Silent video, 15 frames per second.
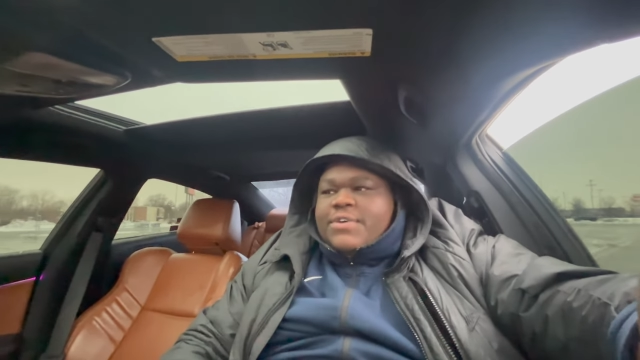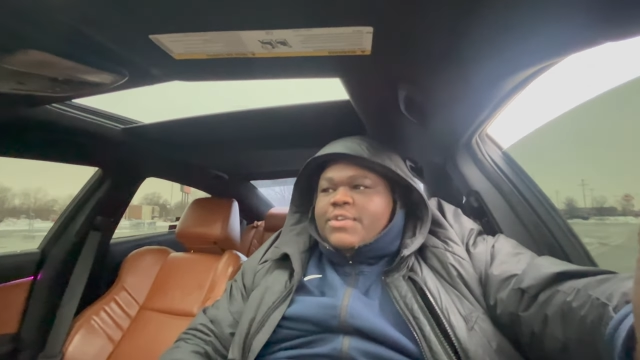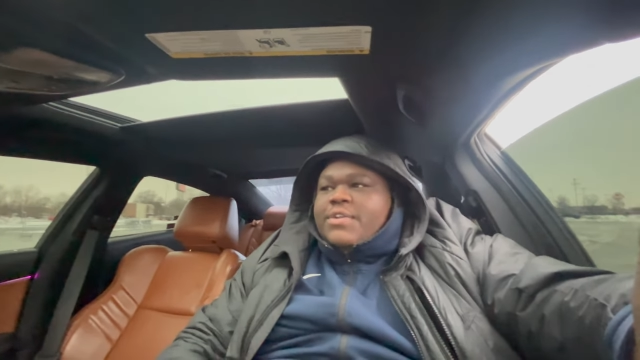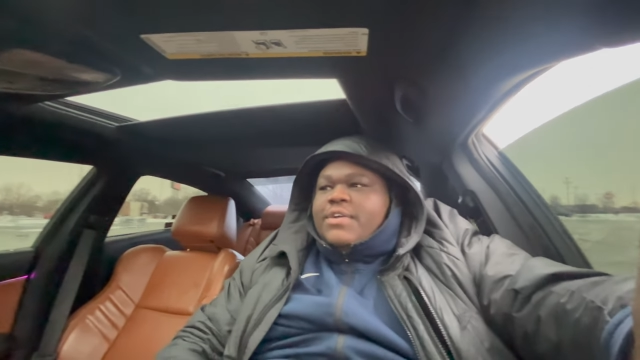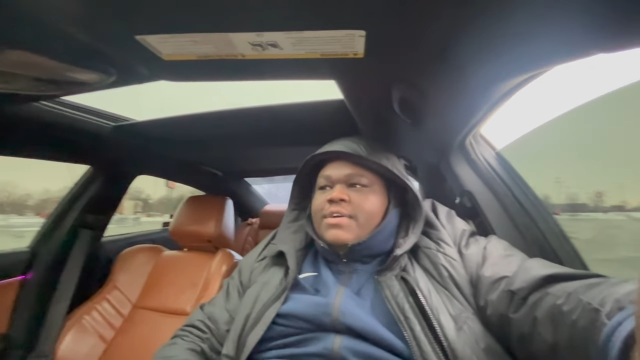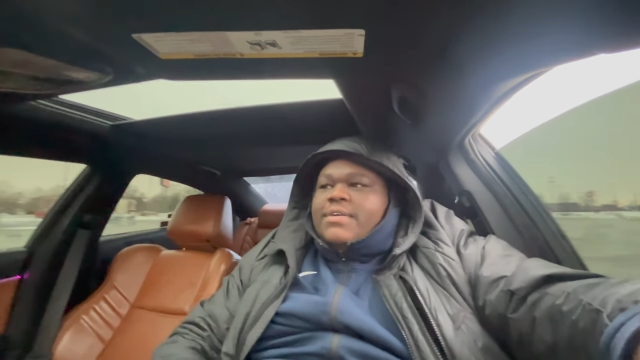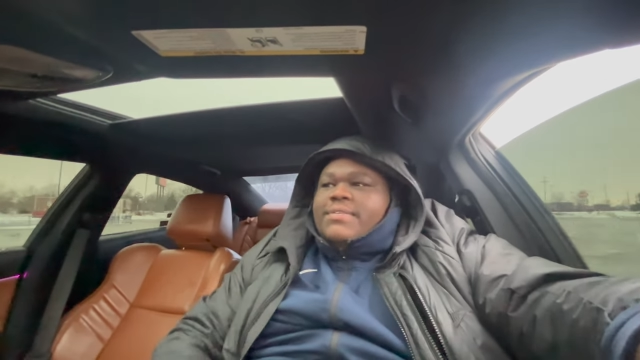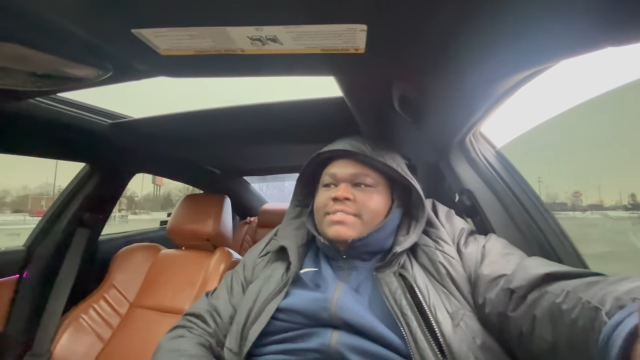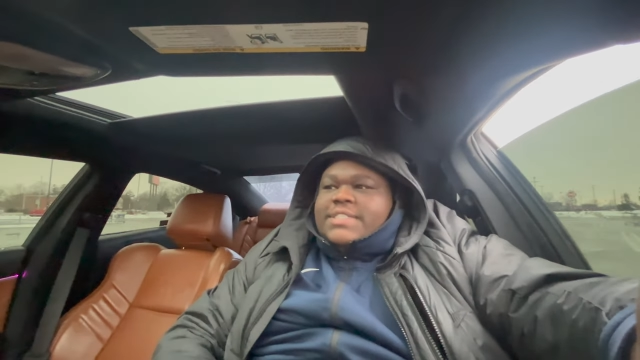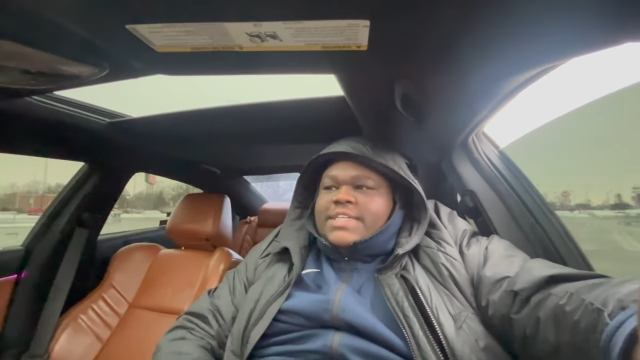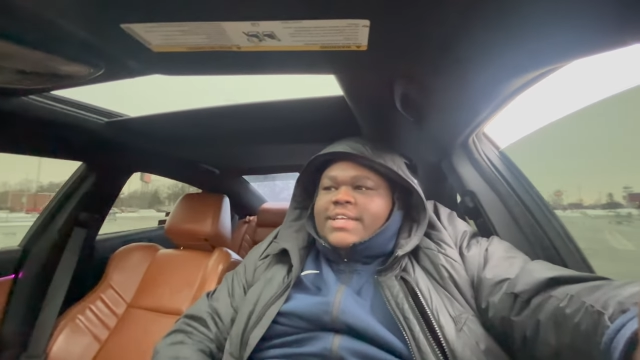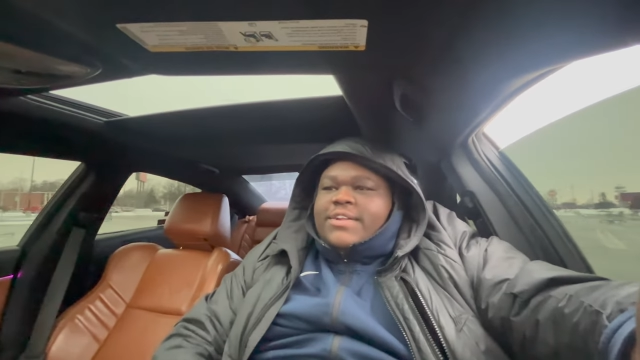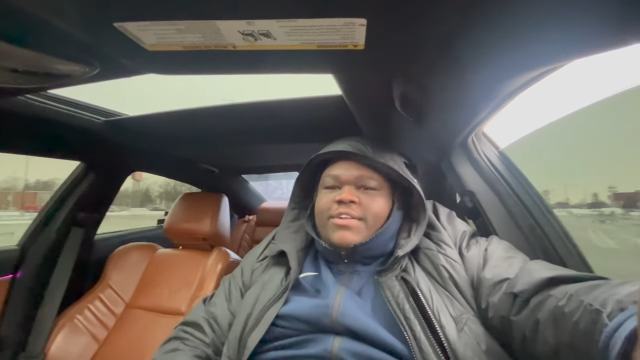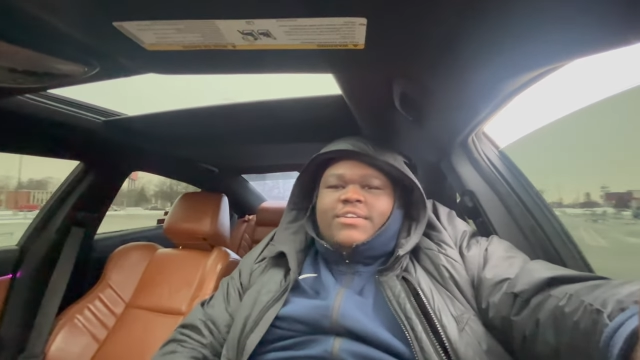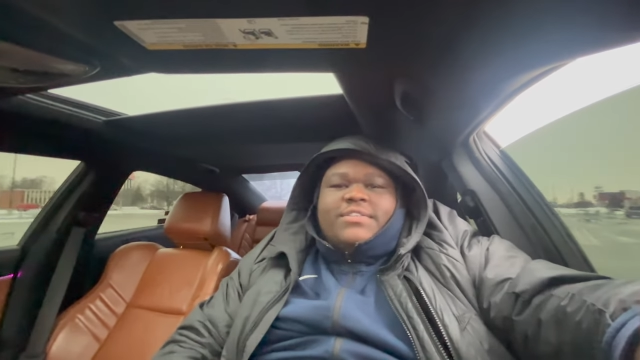you know what I'm
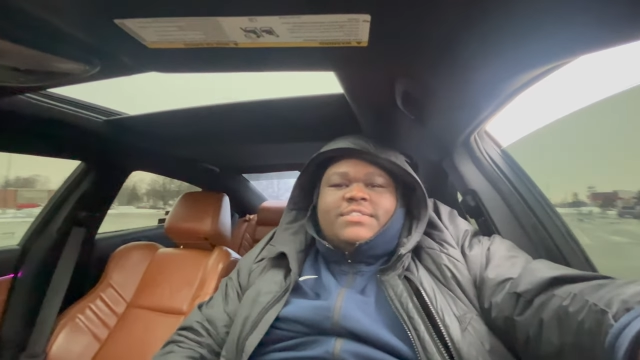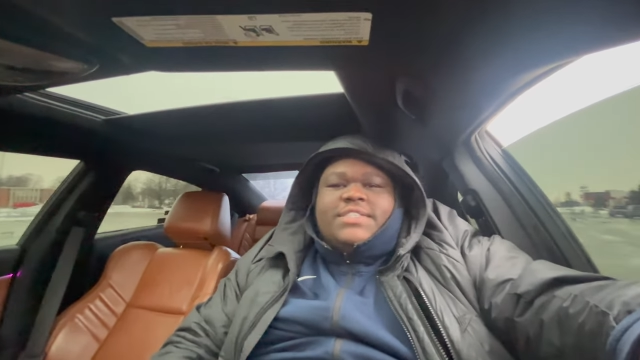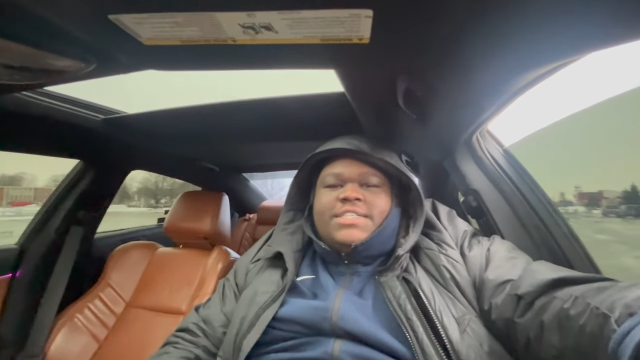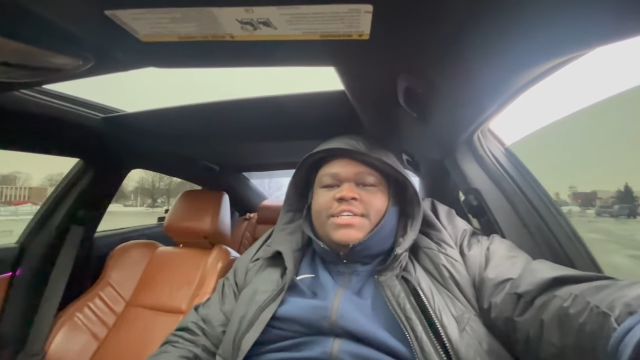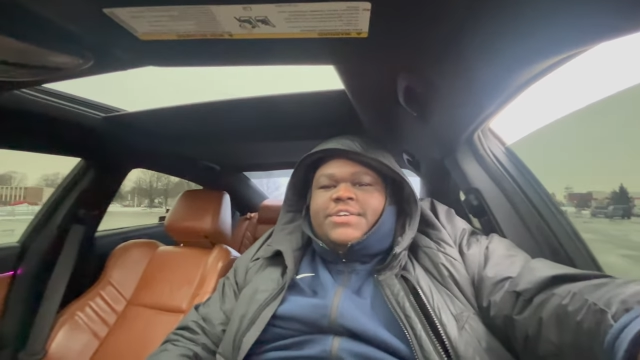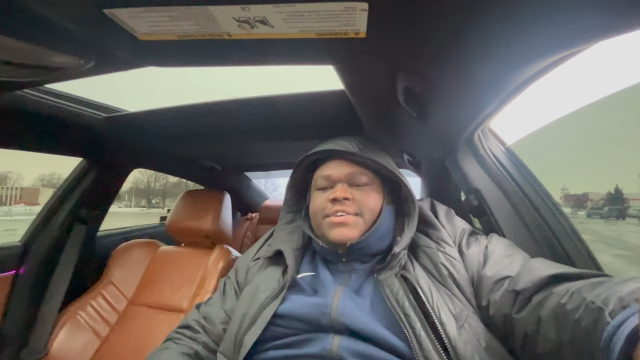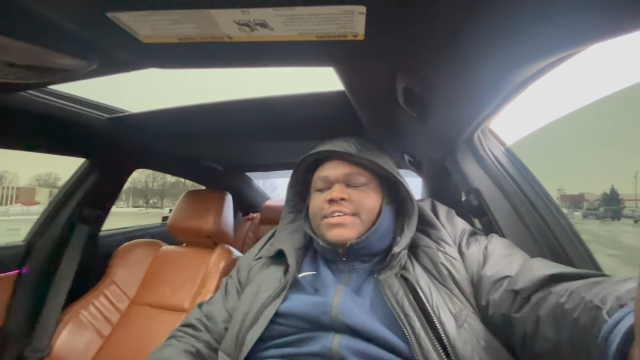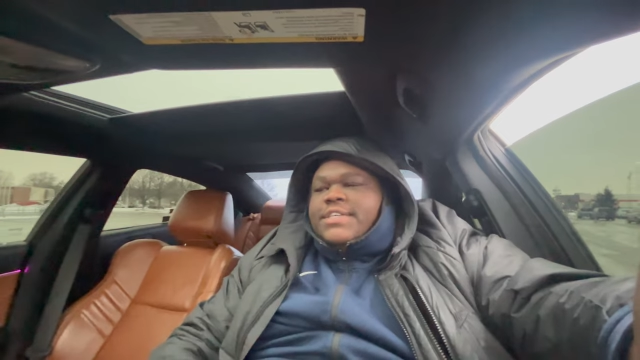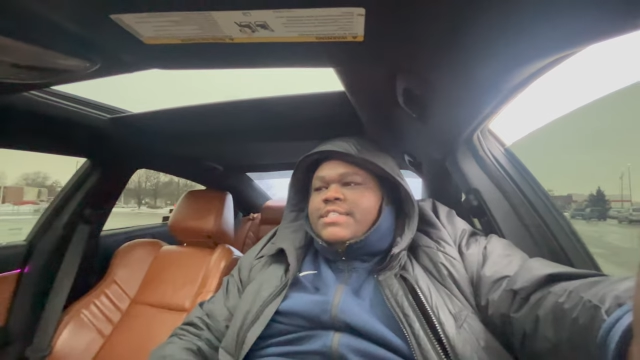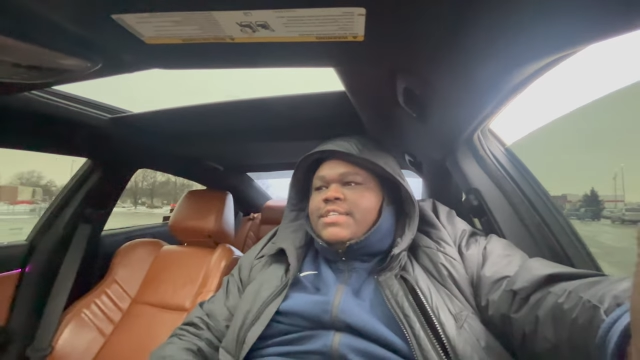saying, on the serious